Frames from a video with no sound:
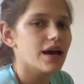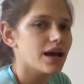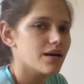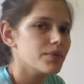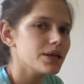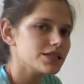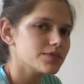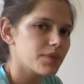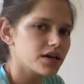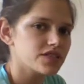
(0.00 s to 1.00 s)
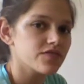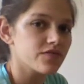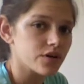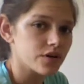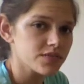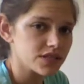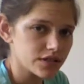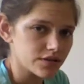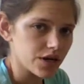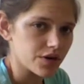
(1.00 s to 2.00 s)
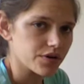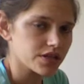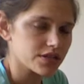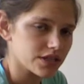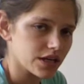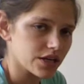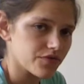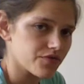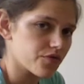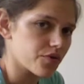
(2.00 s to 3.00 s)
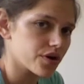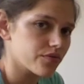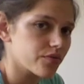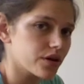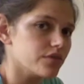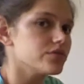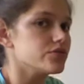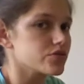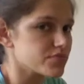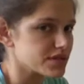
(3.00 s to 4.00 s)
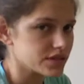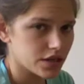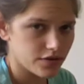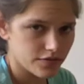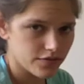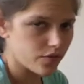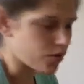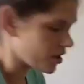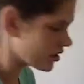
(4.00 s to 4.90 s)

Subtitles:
How many spots from 0 is -4? Well, you should be saying 4.